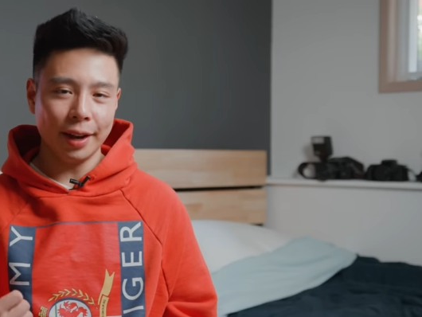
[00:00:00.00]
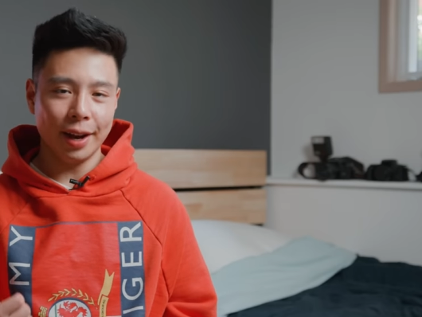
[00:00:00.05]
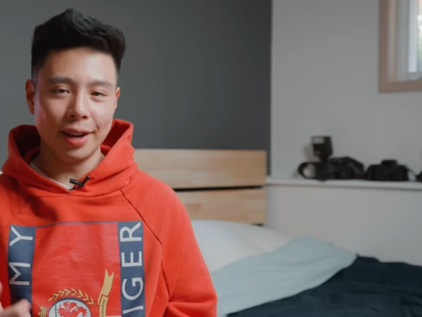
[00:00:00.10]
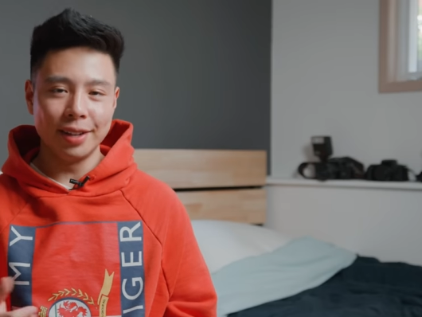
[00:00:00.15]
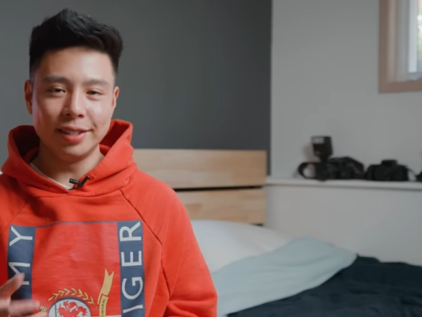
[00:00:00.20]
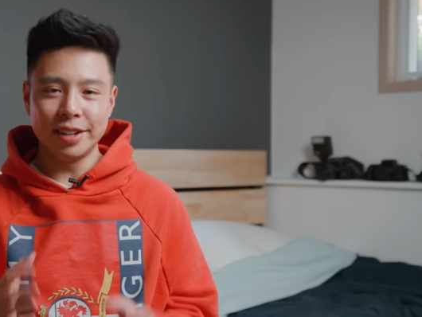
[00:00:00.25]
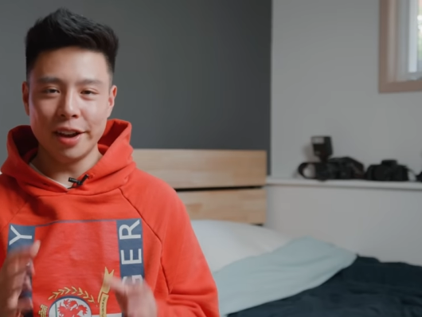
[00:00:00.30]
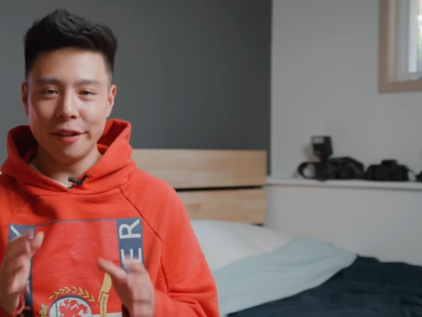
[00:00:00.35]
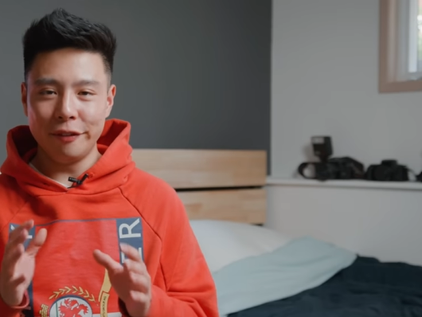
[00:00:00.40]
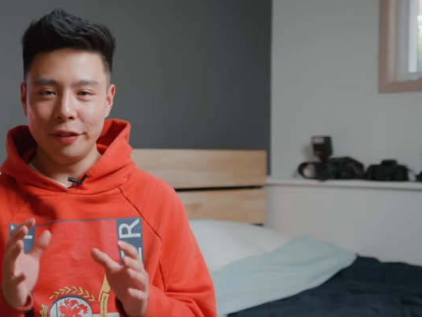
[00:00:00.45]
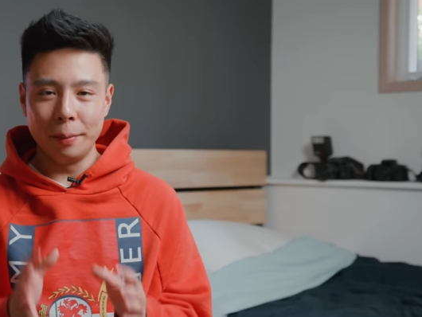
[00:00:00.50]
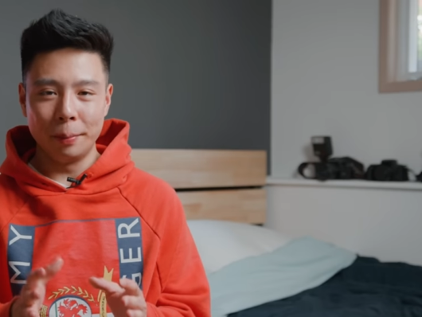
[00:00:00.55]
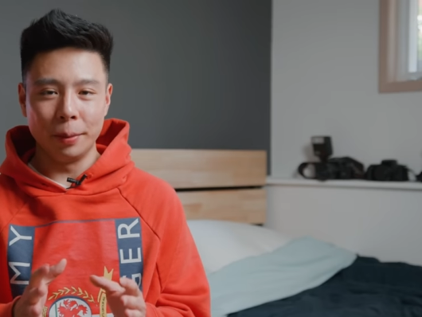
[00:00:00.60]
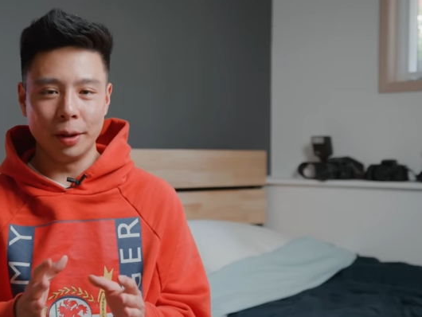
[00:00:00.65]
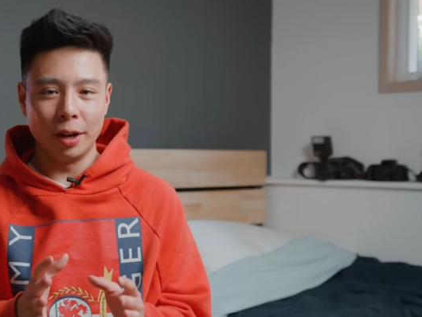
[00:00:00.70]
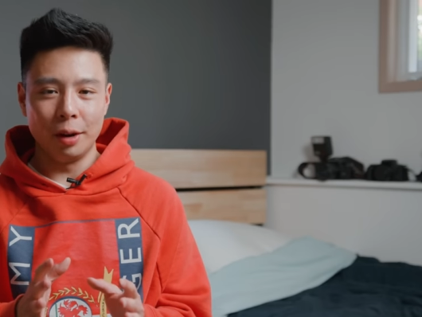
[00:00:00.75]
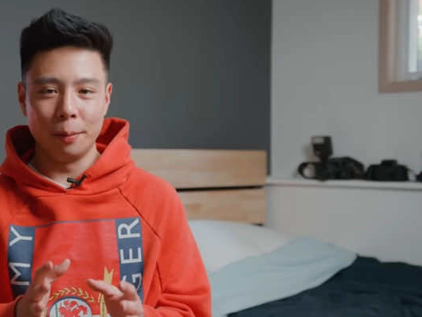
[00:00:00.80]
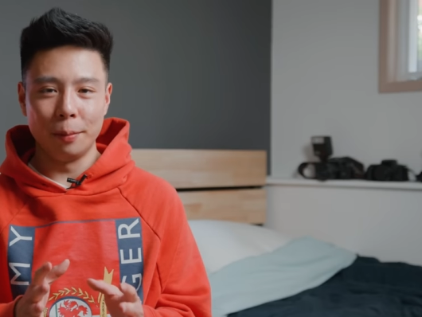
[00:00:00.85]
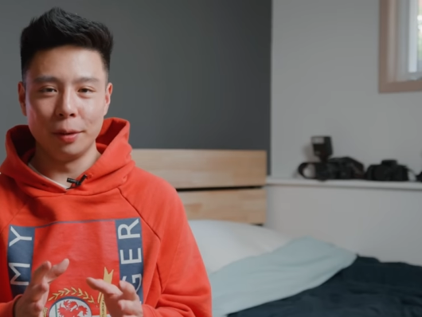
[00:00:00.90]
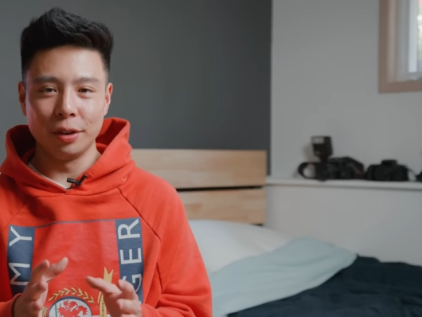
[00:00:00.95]
I definitely
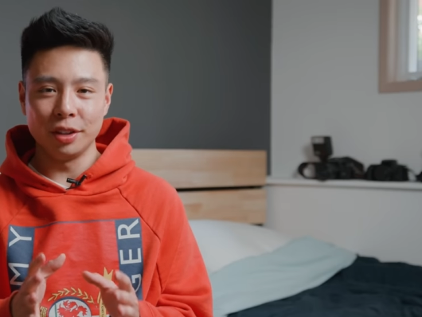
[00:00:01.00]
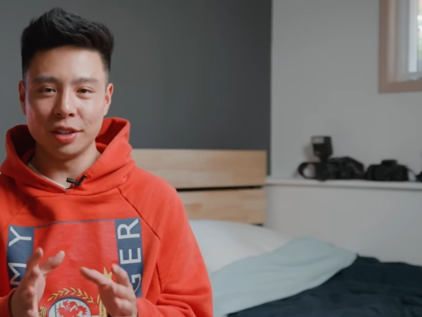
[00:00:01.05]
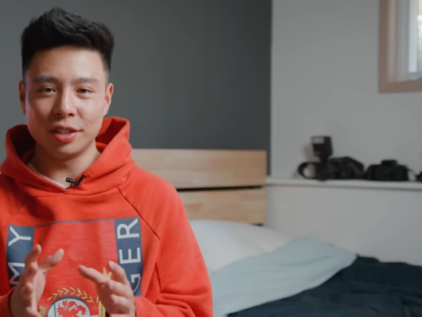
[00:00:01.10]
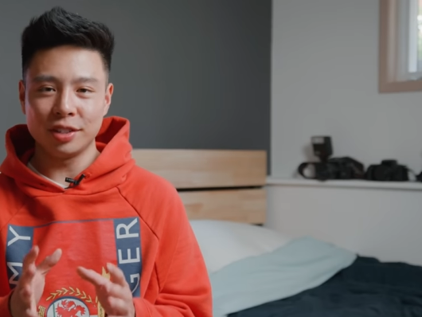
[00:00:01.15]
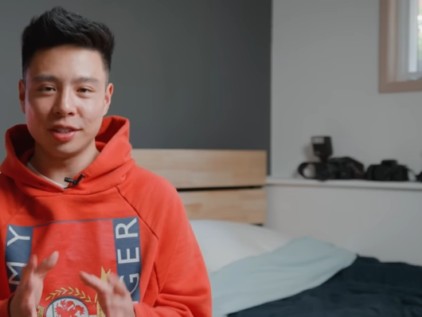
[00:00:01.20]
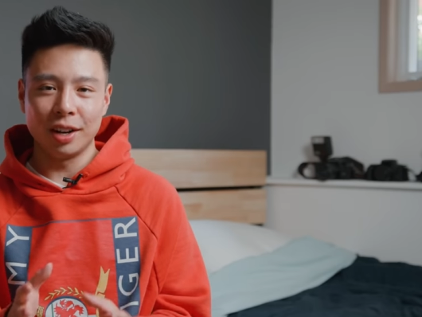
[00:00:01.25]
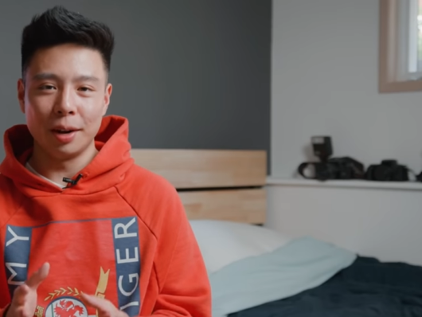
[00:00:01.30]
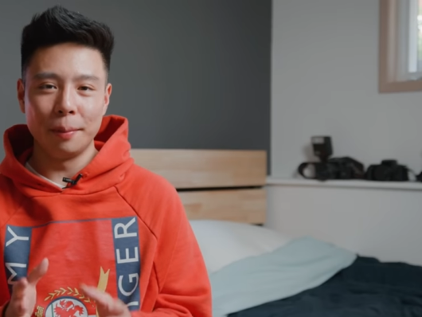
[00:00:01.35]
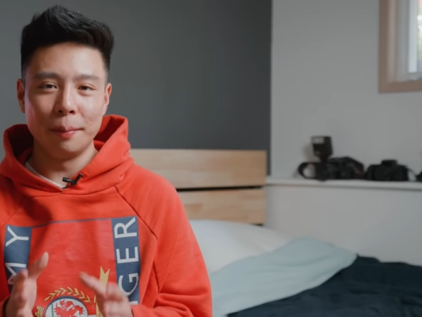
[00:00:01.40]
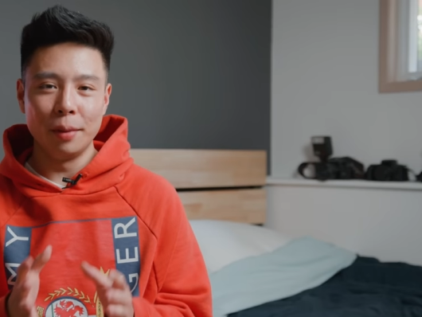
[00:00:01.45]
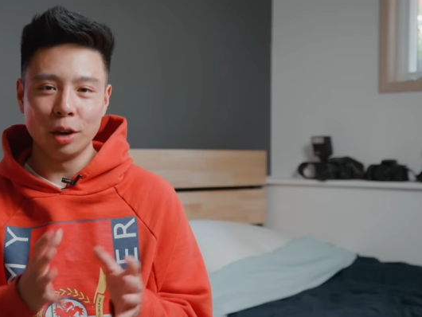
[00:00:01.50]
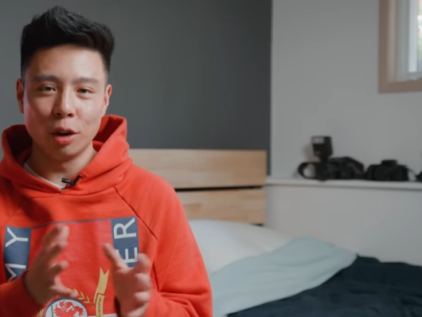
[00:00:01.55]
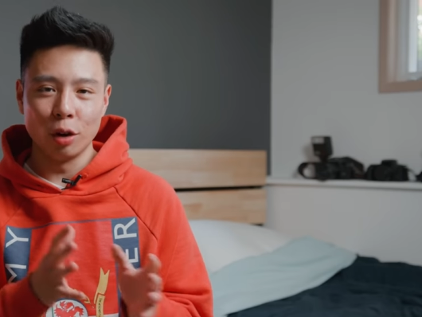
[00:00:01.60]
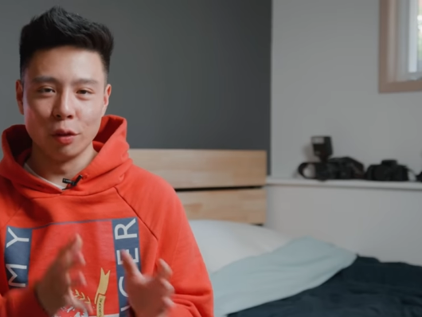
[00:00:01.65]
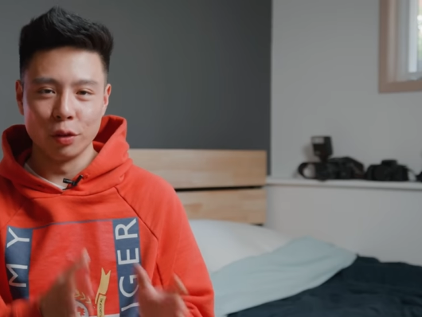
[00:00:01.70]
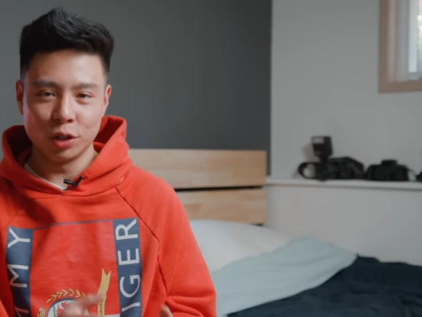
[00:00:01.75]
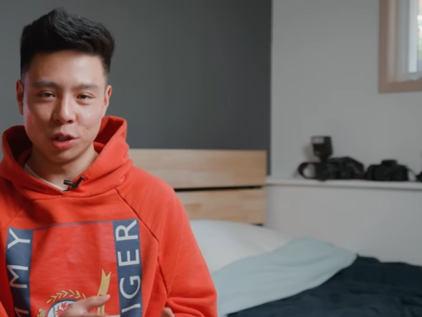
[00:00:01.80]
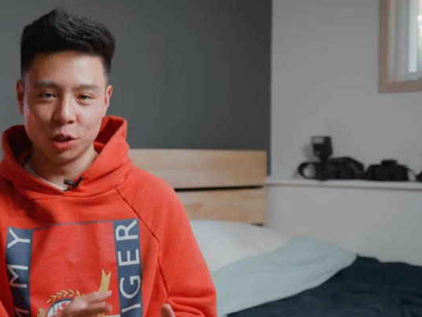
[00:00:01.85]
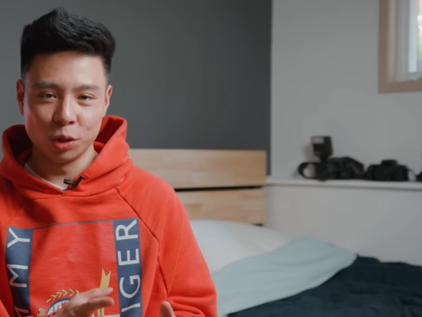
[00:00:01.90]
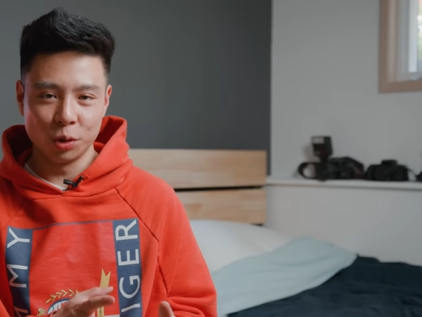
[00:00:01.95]
plan to bring this setup
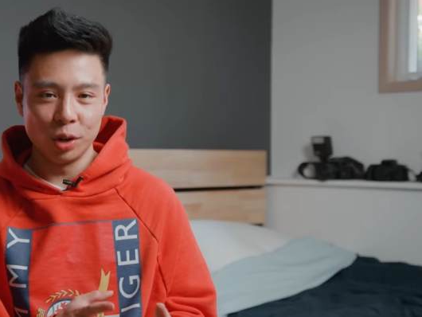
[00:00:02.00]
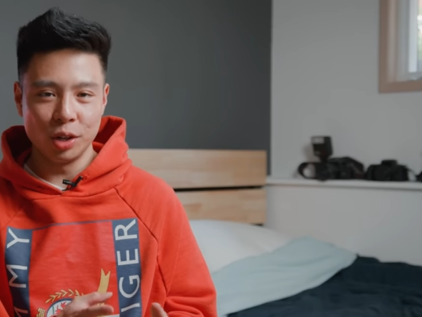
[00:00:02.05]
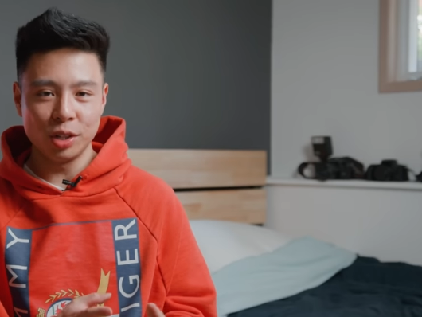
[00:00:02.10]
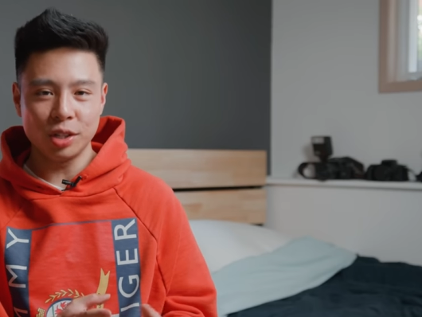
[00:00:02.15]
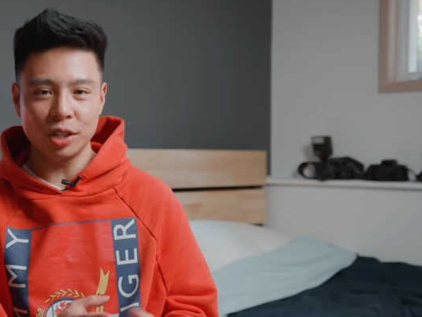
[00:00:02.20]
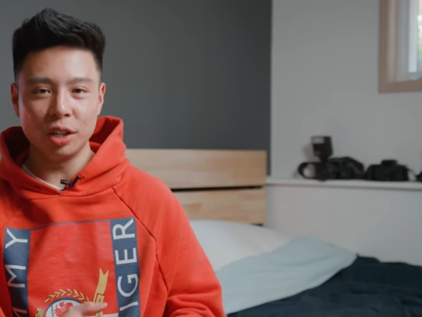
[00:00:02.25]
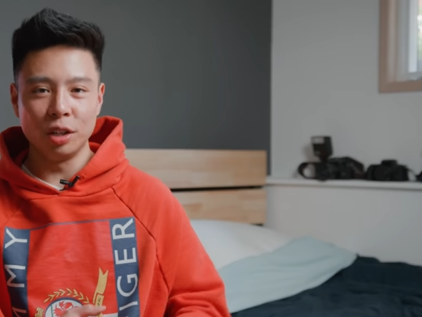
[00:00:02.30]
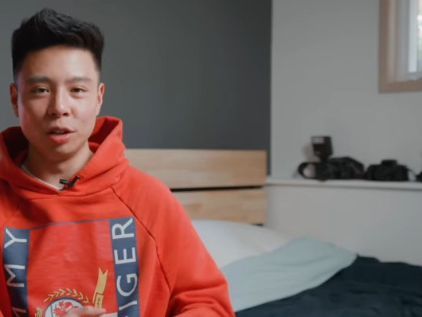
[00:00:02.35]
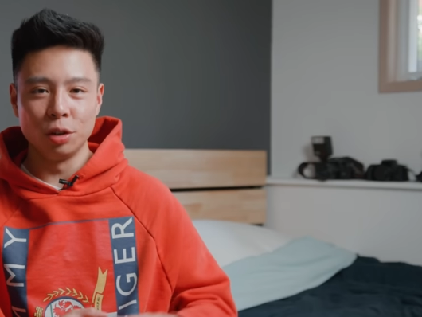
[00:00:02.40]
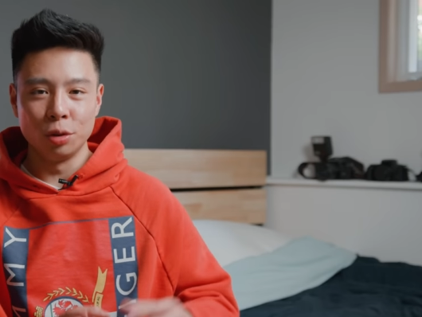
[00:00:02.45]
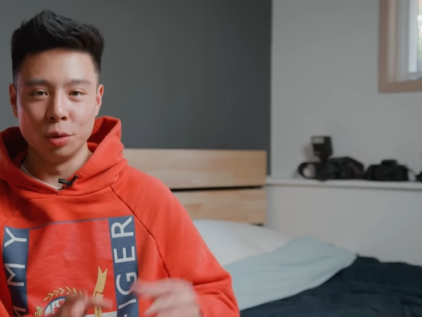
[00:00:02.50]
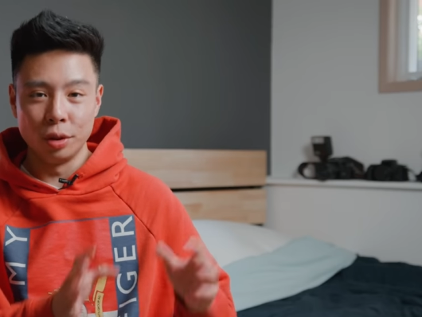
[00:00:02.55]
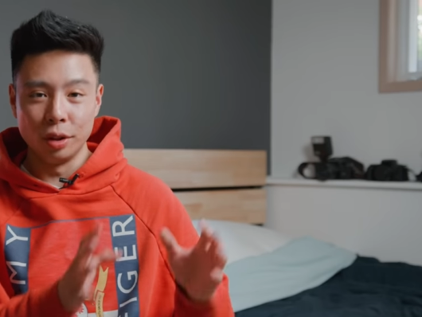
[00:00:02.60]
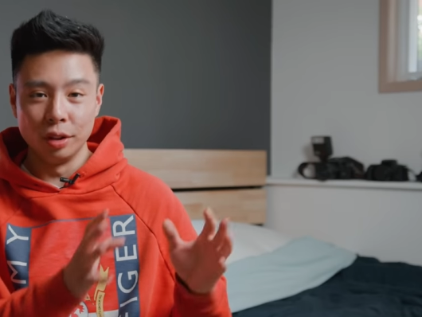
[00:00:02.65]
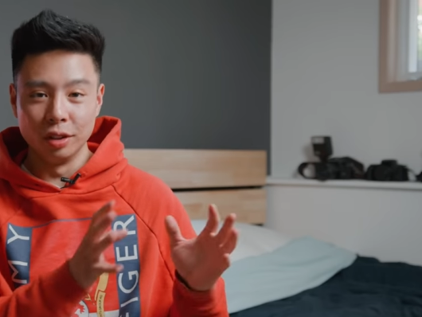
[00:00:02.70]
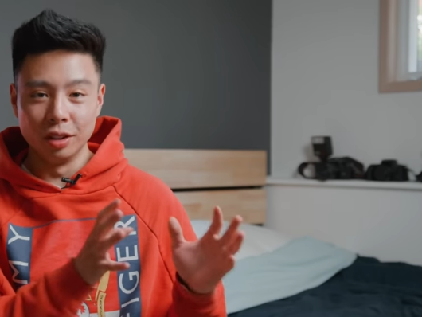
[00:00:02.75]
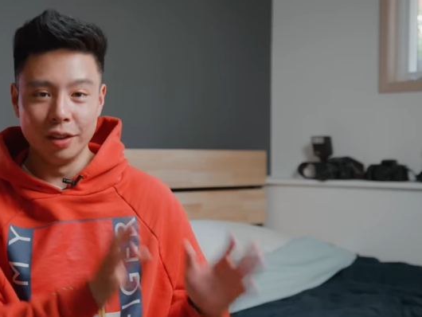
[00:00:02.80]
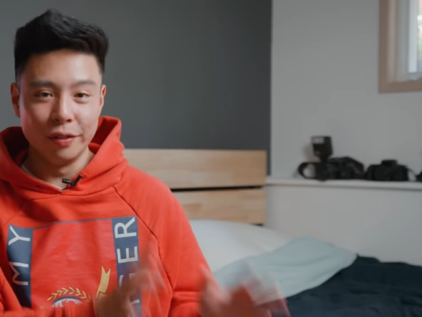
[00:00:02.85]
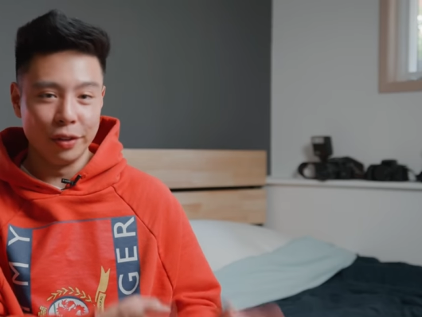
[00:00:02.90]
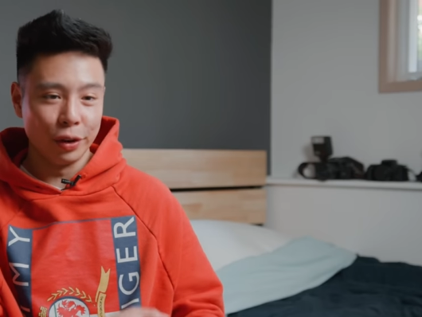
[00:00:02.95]
makeover series into the
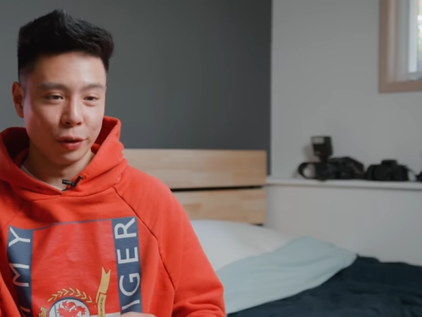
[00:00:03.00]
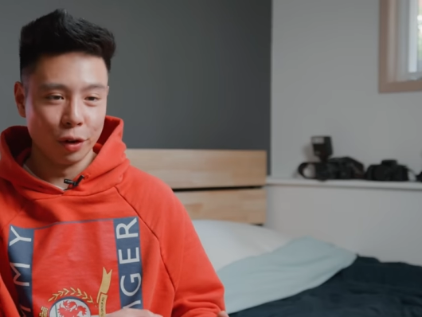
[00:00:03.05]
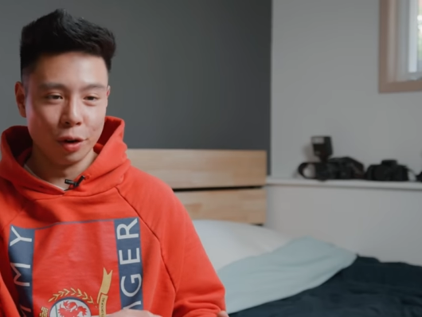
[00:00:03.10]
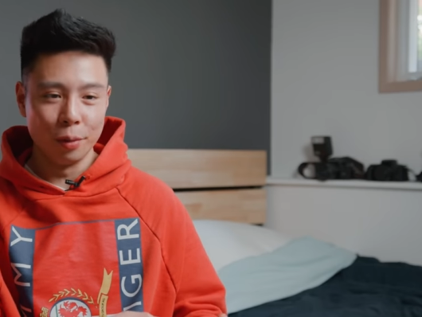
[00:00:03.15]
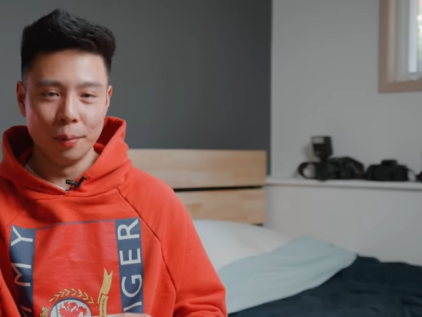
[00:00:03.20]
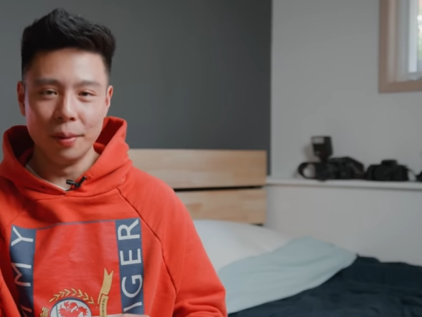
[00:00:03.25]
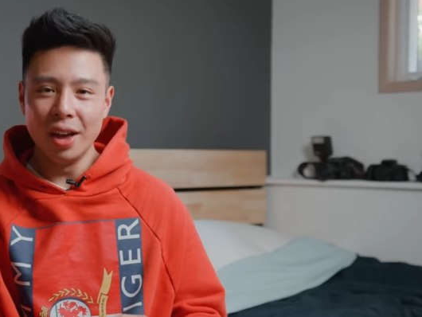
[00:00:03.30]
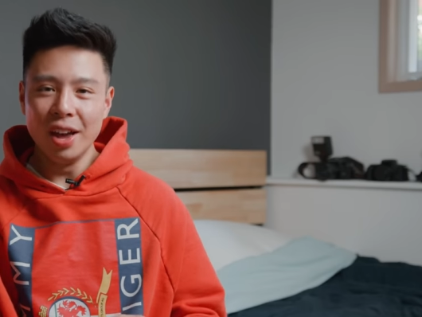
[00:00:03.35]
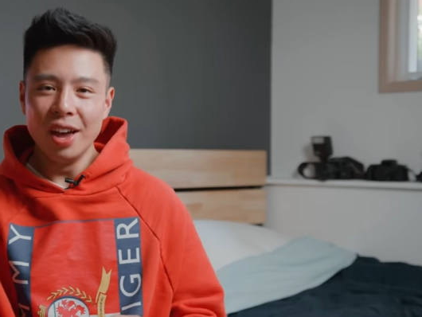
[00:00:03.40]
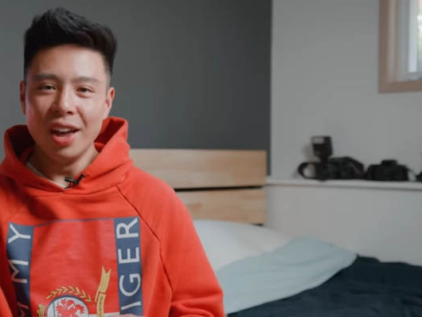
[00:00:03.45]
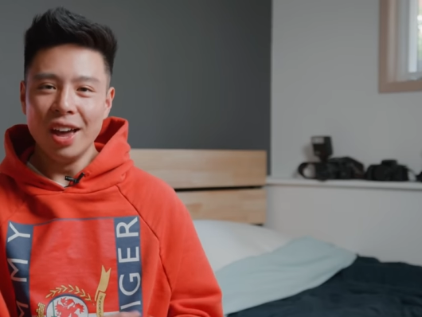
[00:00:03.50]
living room,